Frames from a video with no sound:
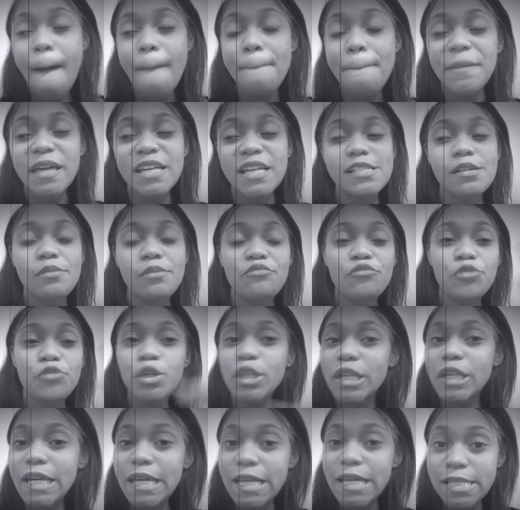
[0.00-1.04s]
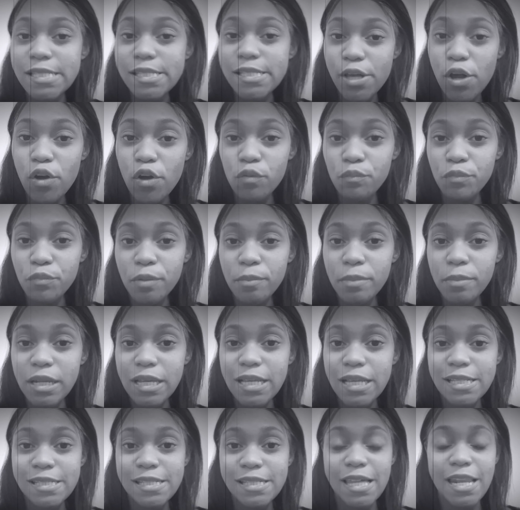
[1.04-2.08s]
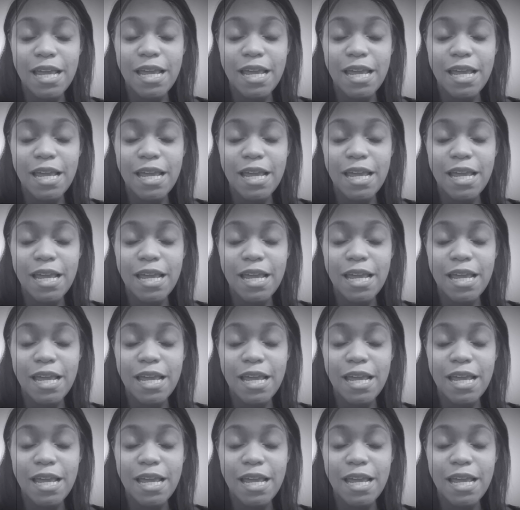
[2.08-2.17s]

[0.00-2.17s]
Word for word: because i'm really into home remedies and i